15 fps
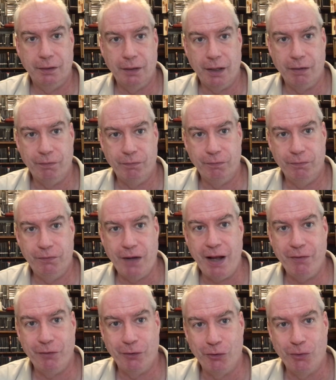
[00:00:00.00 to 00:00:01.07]
A
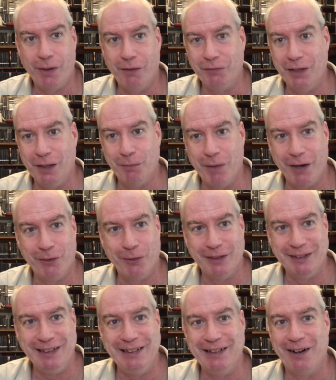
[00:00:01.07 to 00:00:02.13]
512 gig micro
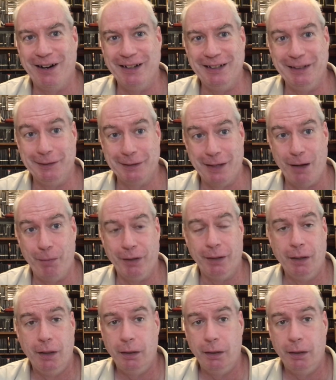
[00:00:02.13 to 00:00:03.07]
SD card is coming.